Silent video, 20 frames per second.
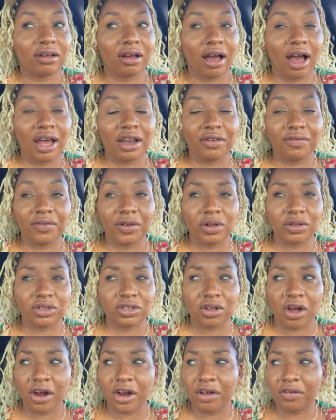kind of felt
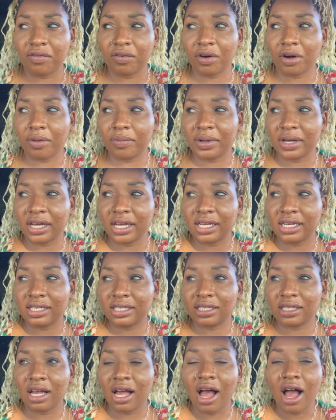sorry for her,
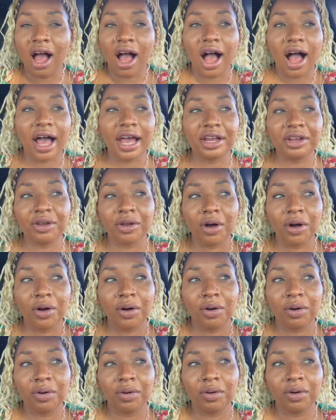because I
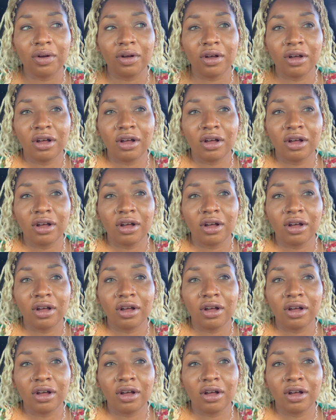know,